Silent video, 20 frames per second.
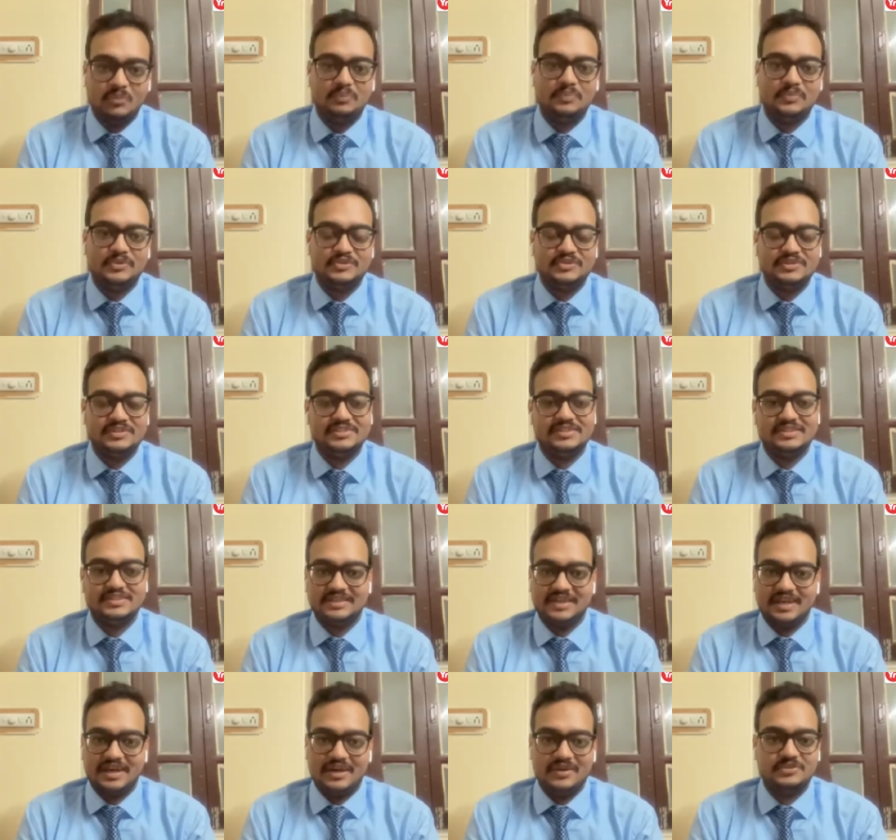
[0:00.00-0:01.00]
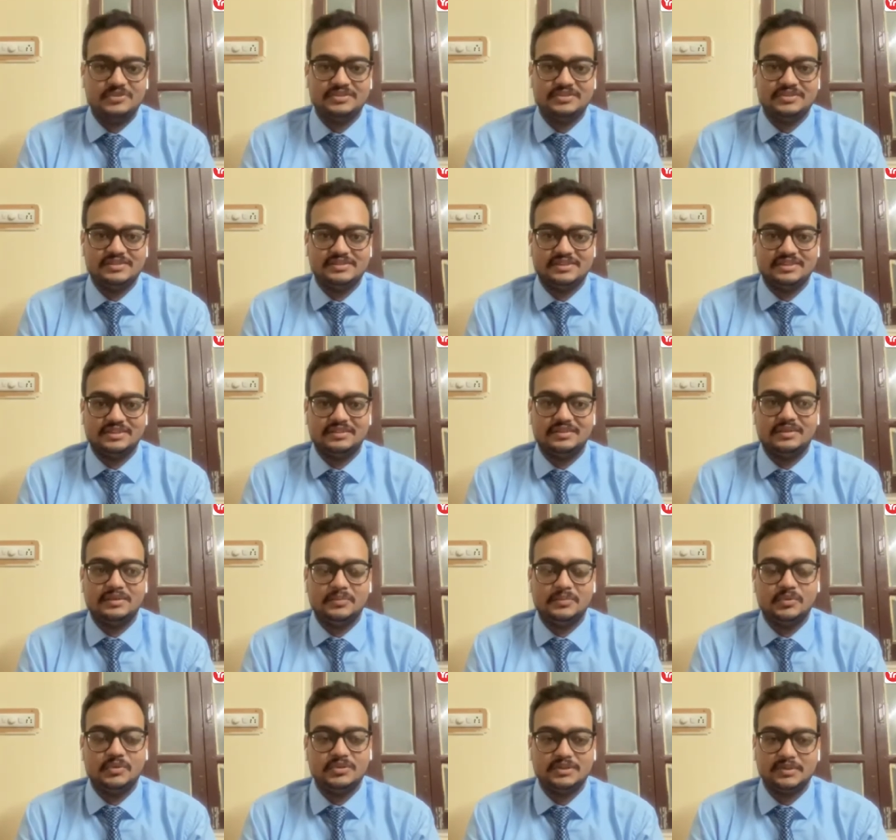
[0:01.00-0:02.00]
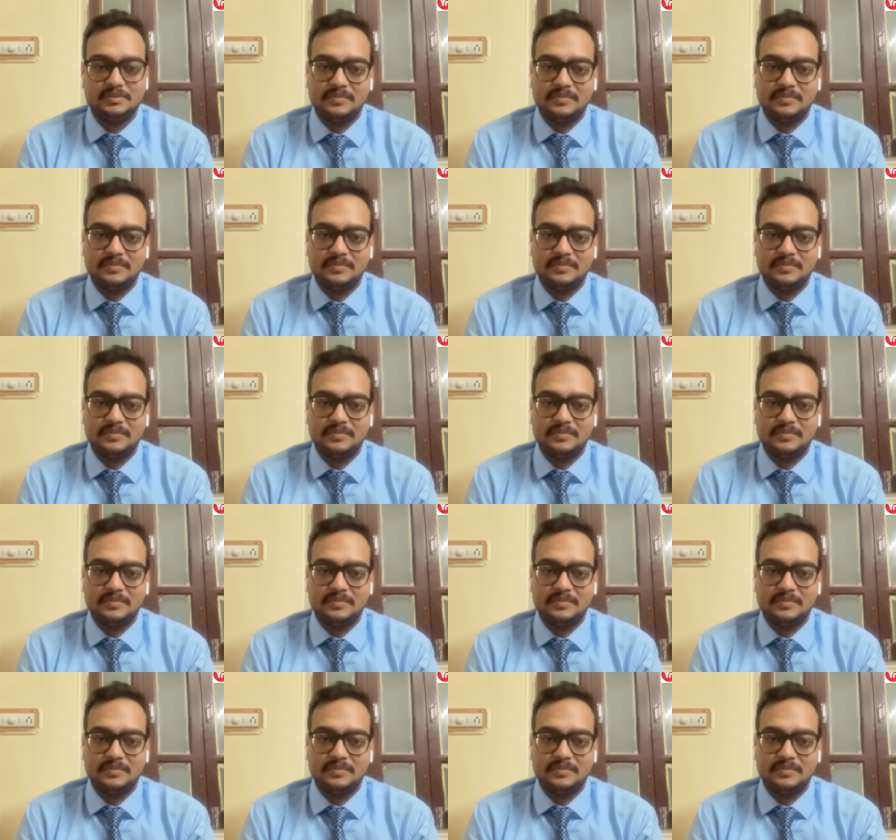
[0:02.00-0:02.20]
top most is the sir, I O C L, sir. Because